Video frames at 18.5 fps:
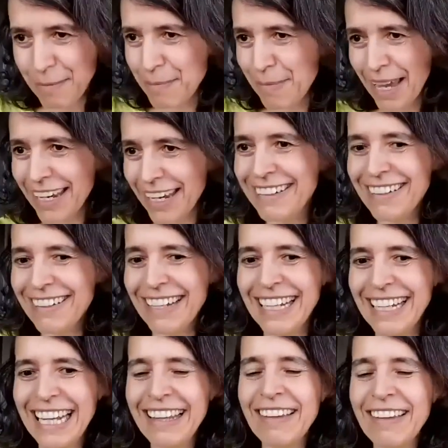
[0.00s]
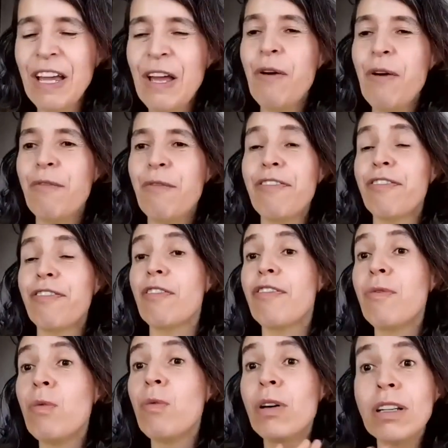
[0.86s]
by internet with a
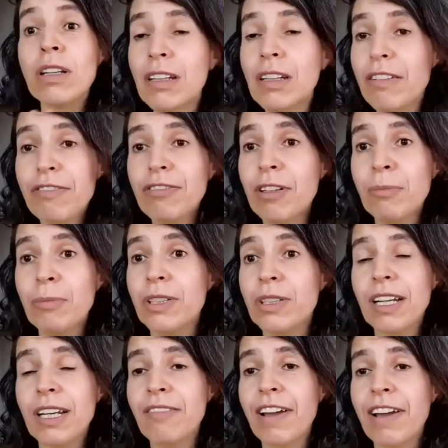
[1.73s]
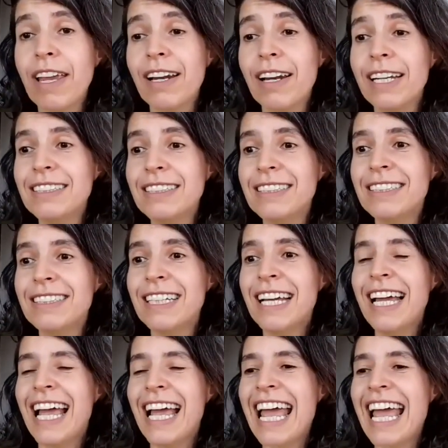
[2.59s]
wonderful modern violinist,
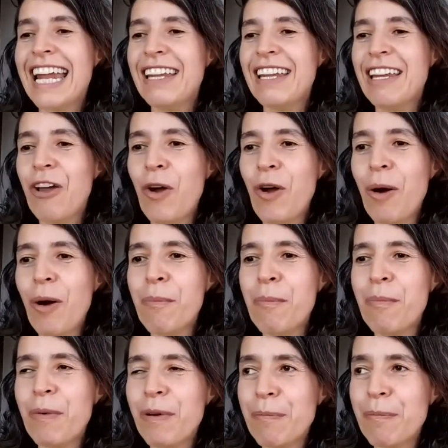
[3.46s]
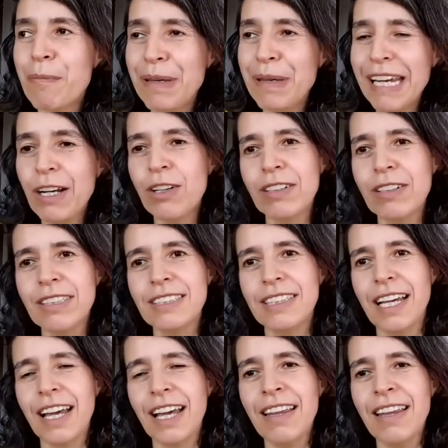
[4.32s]
and her big
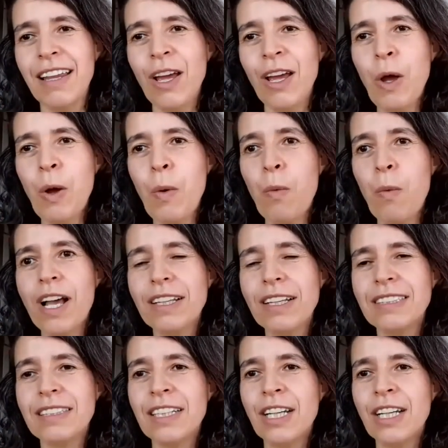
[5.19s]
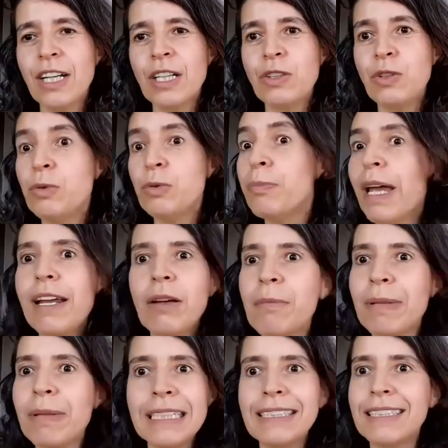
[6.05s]
concern was to make a
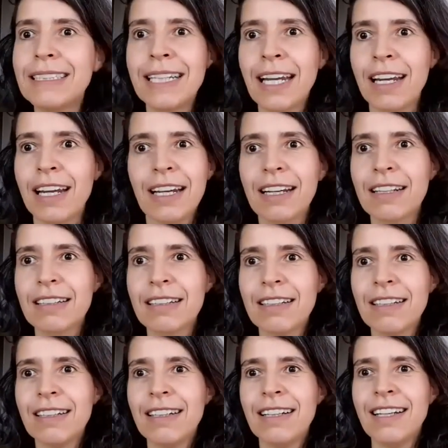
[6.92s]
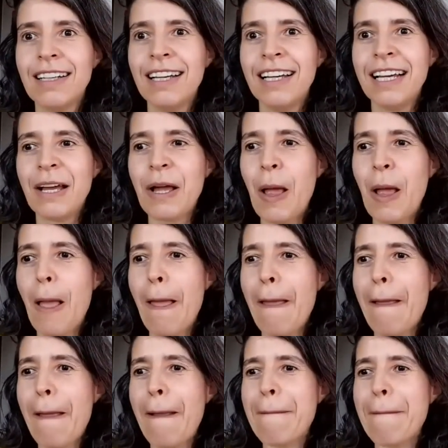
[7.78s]
mistake,
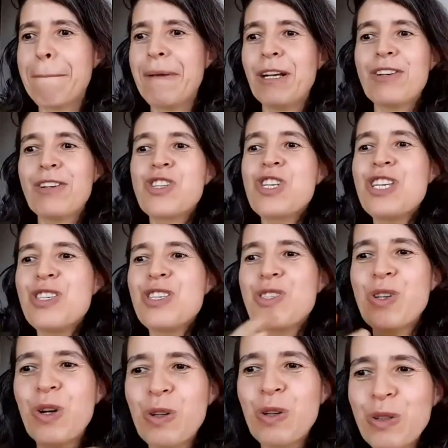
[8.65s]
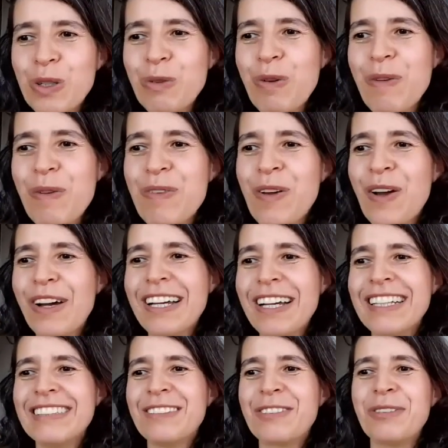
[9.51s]
because she's so good with
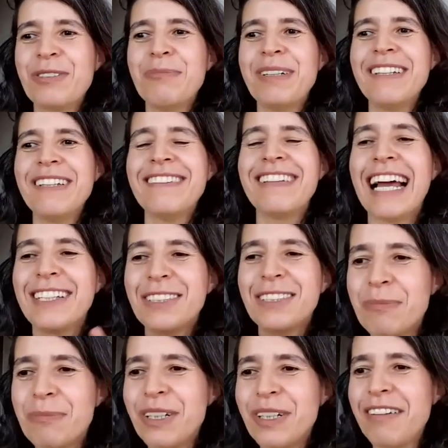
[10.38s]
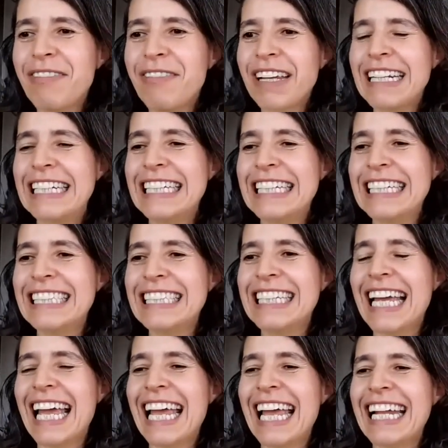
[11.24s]
her instrument as a modern violinist,
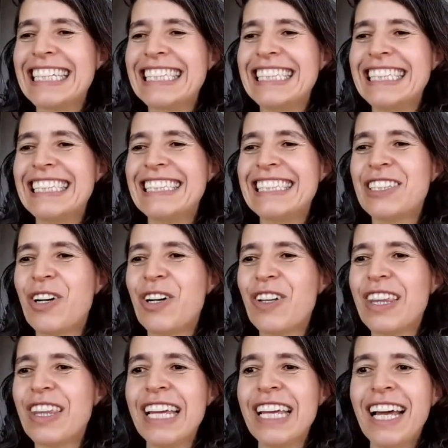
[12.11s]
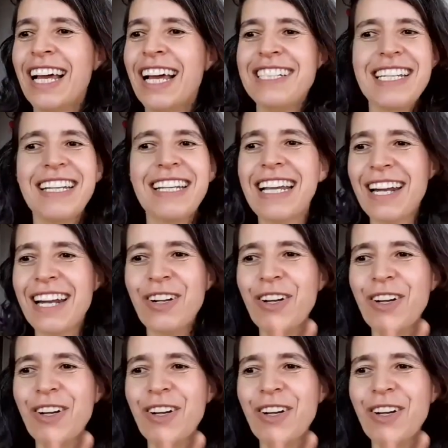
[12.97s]
and she thought she's